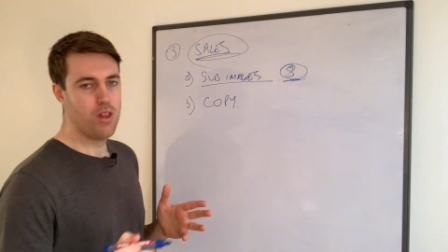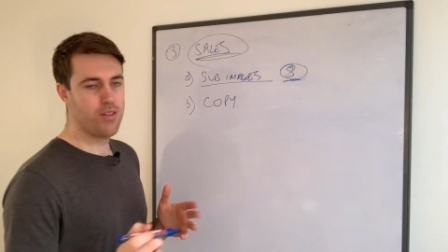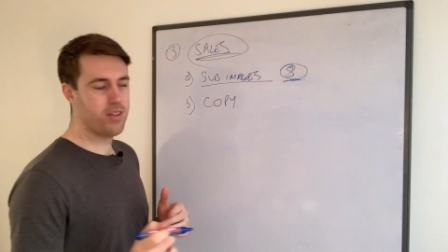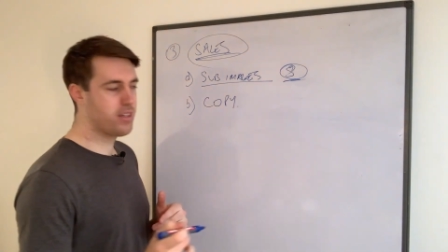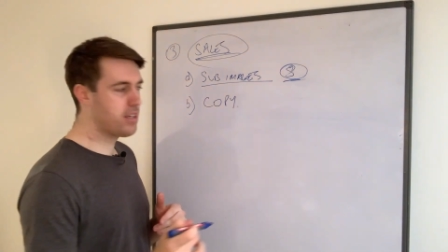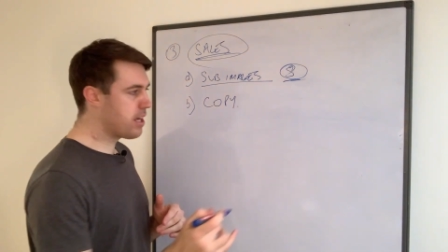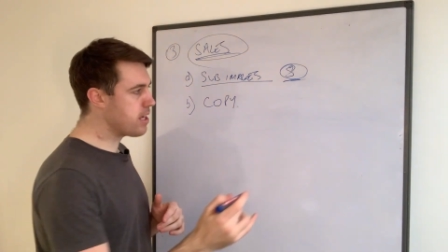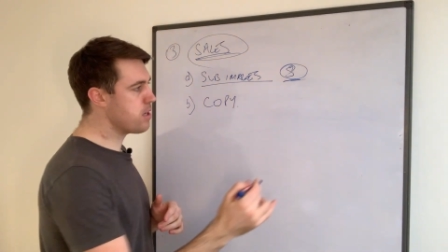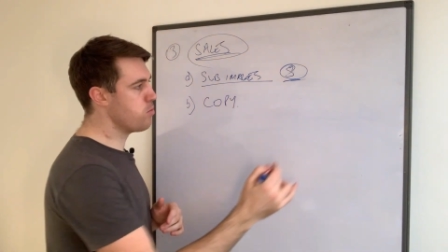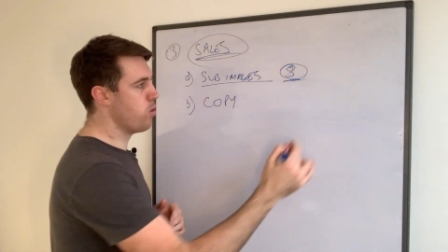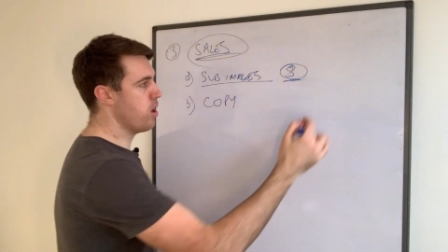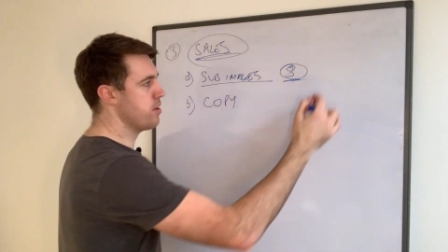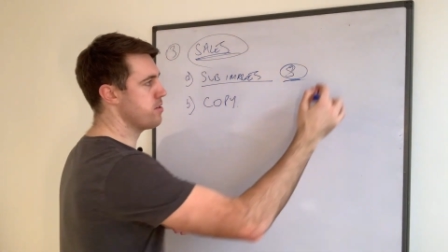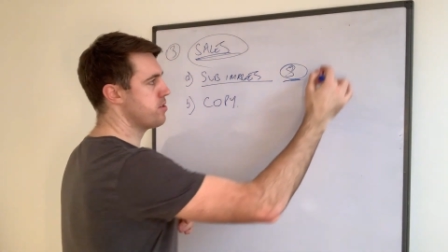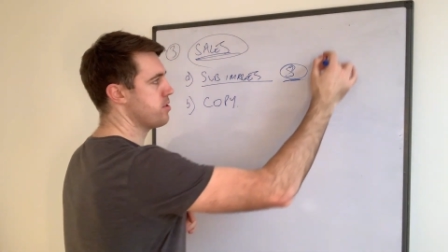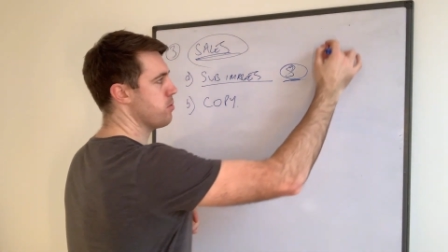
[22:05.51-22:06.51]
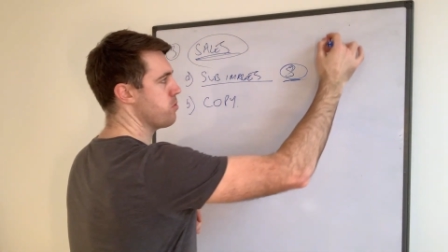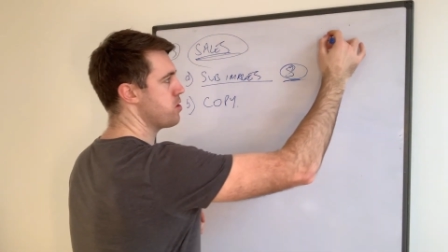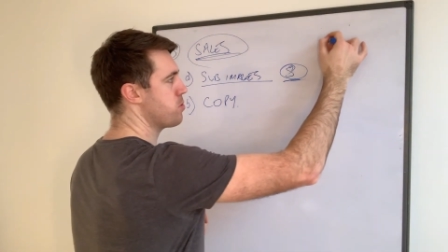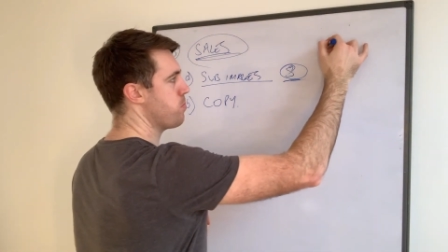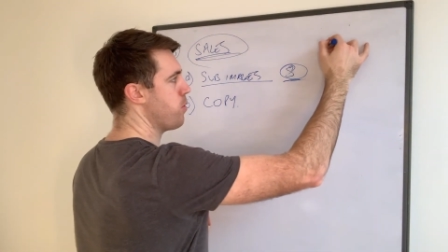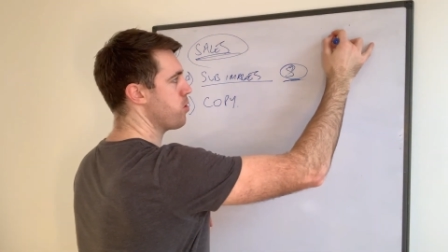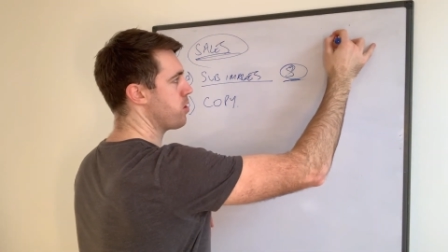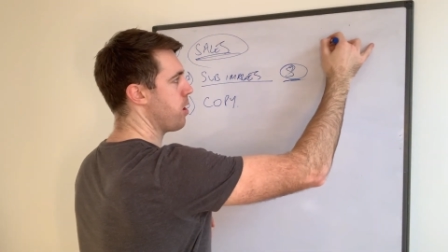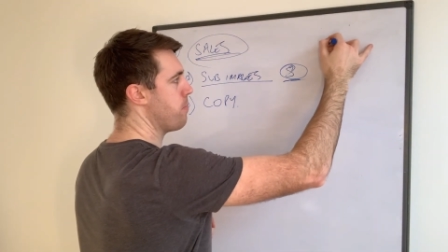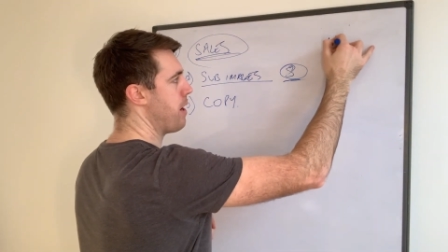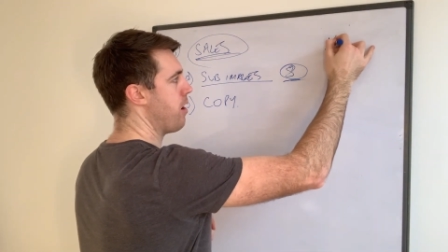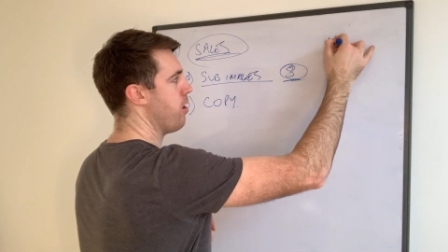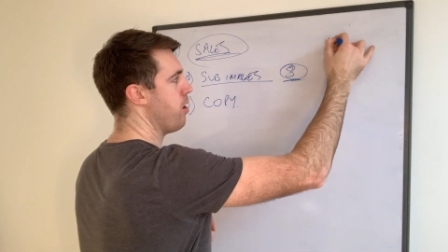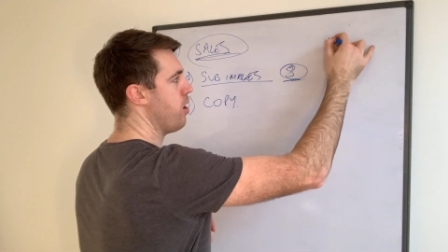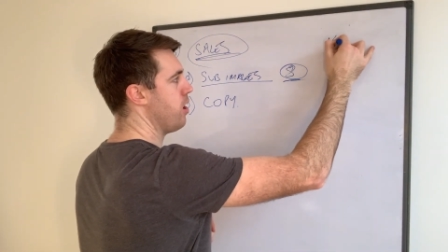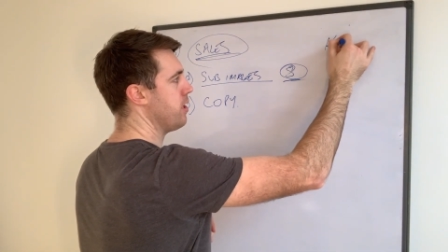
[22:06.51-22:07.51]
the keywords that we spoke
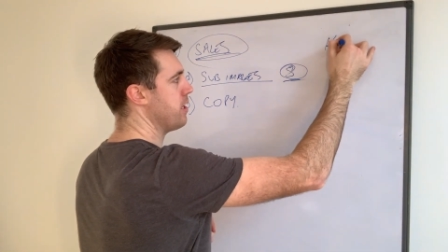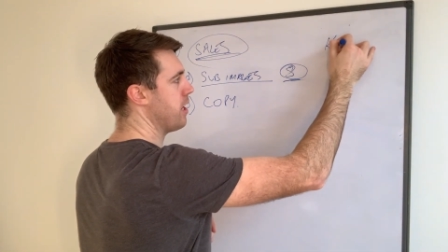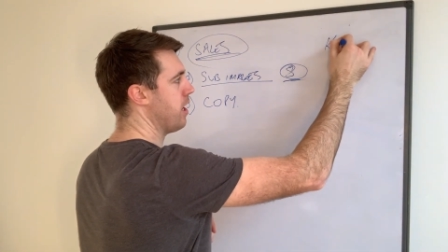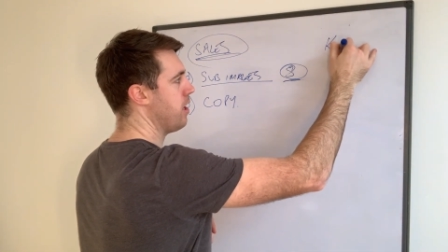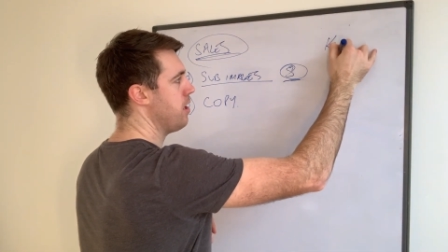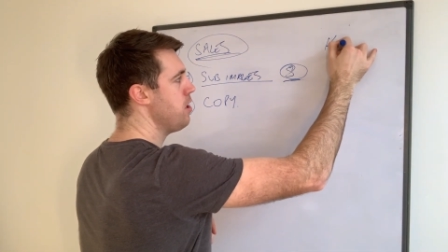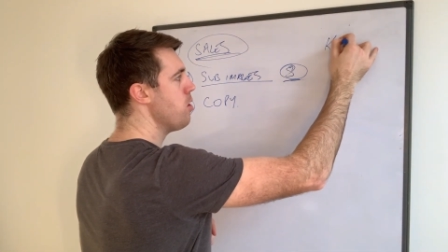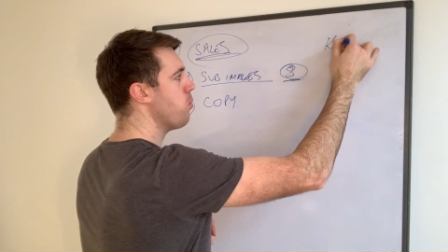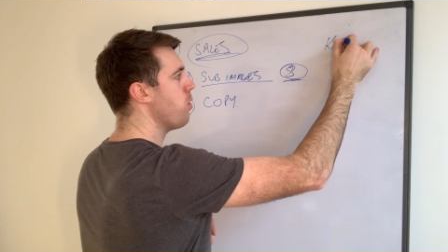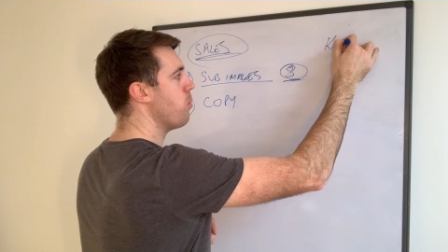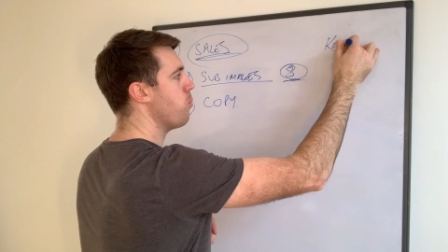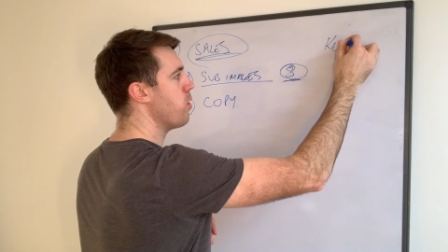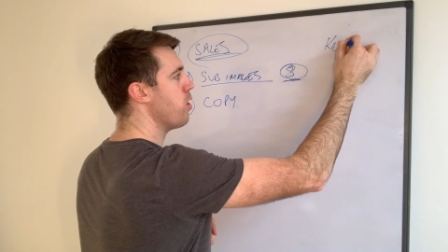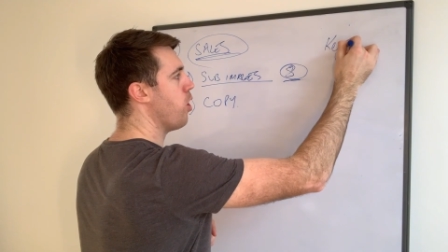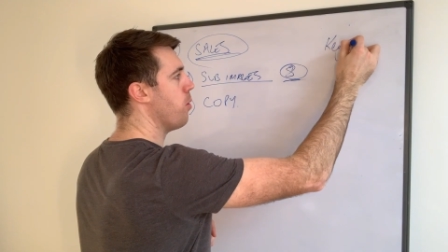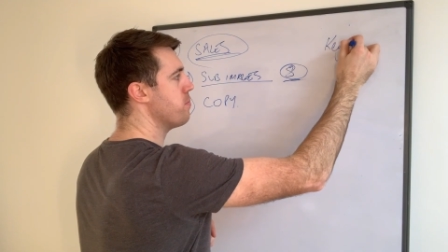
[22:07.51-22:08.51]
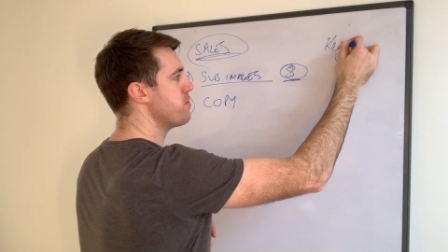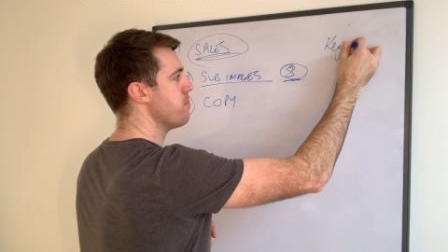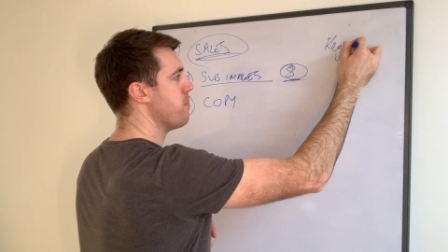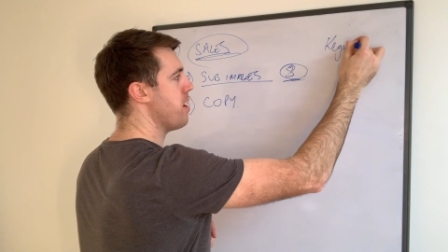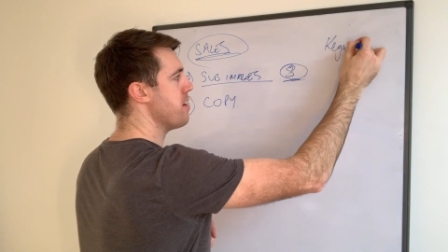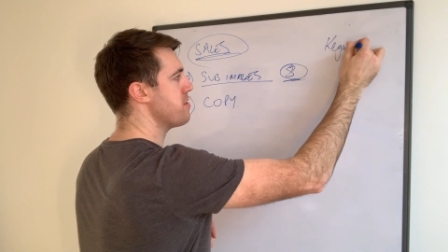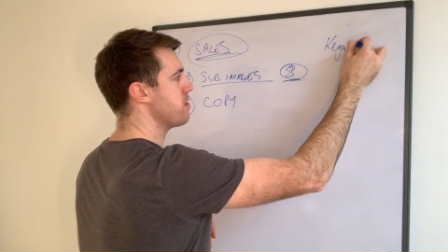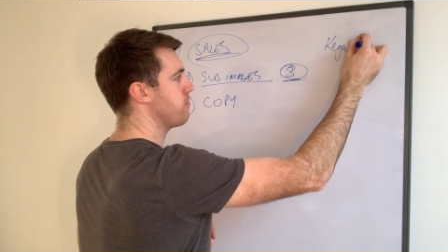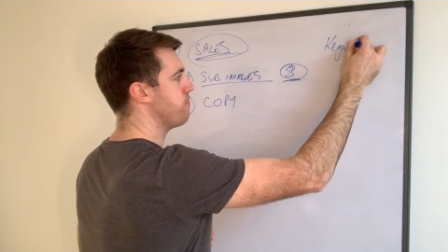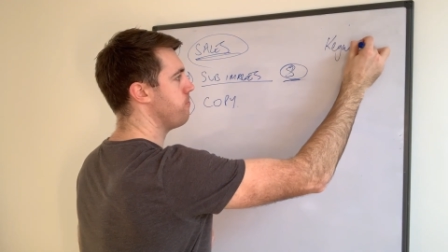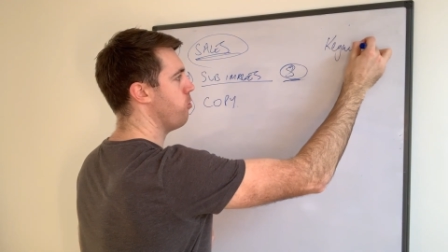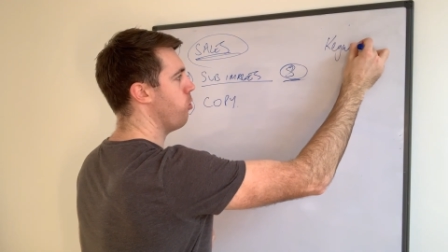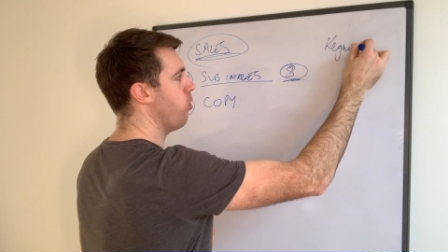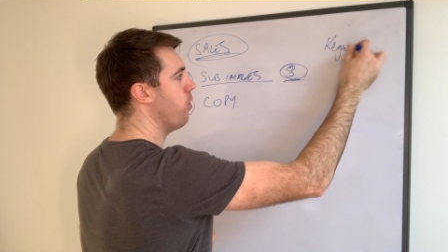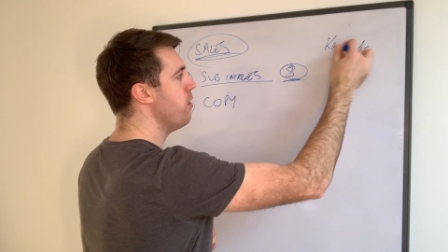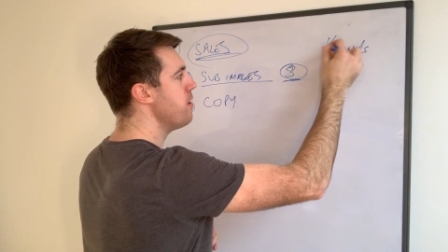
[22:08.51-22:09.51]
about earlier when we're optimizing
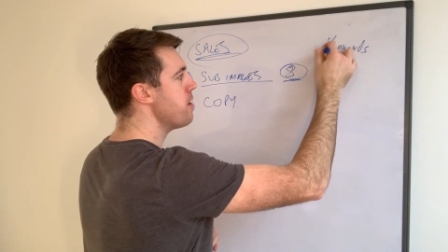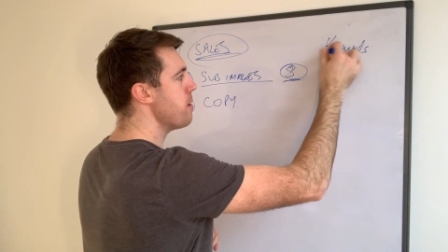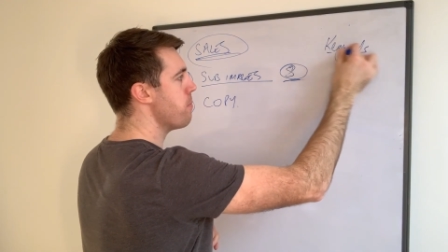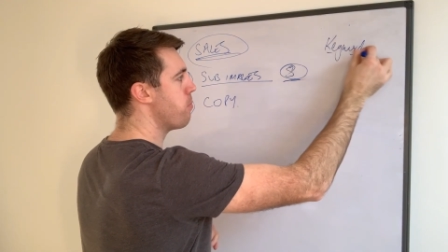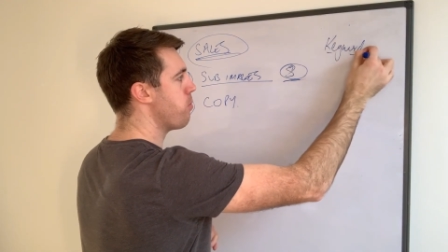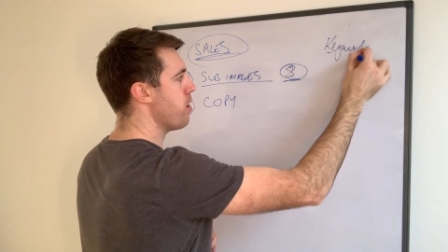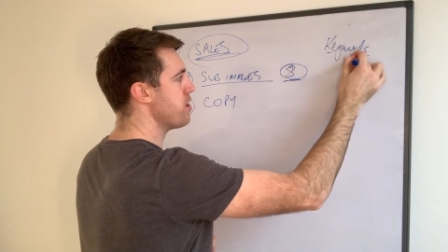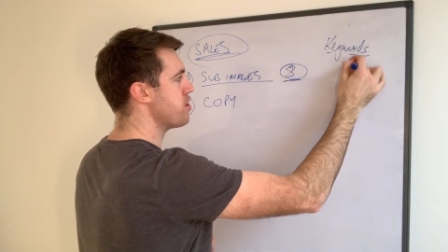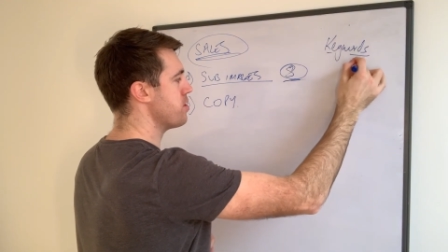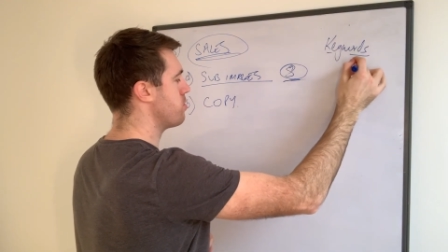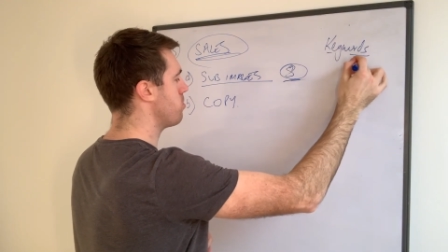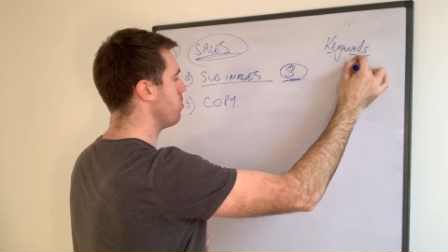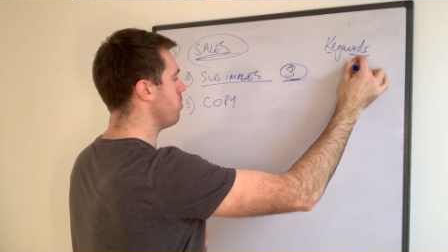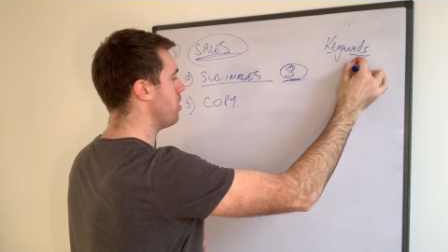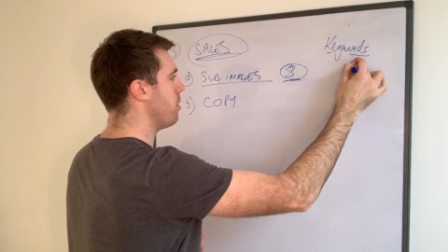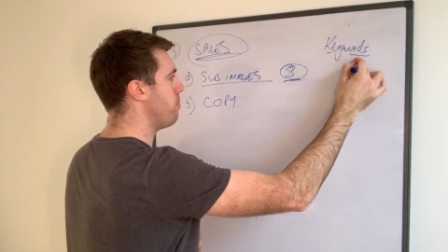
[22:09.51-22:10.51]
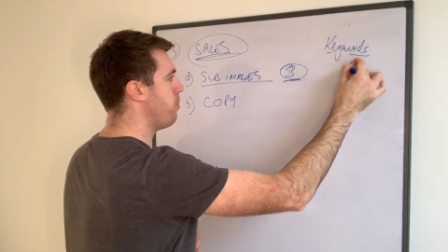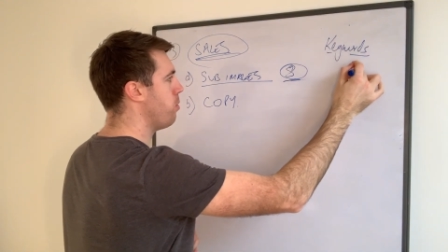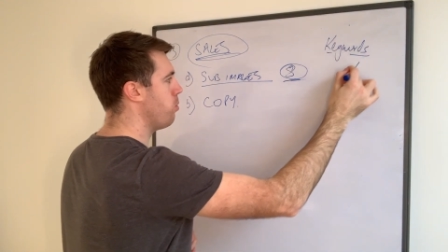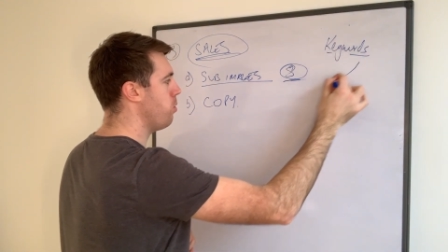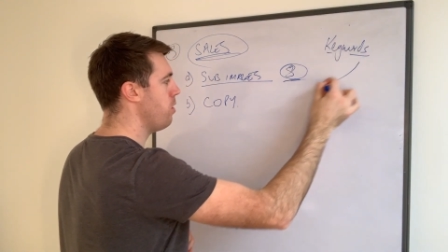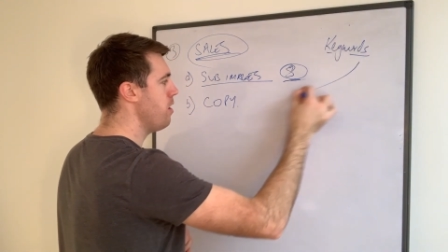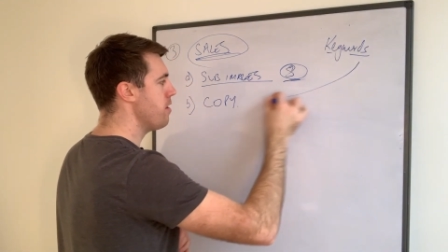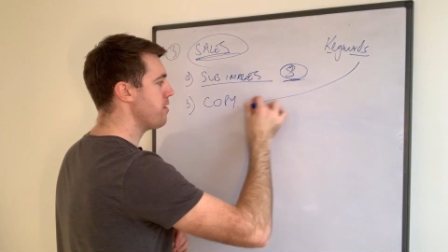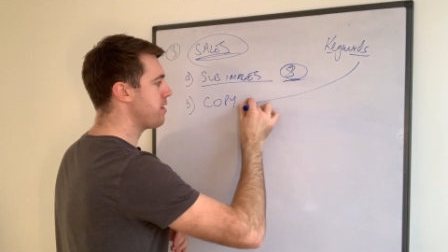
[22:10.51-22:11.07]
for impressions. We want to pull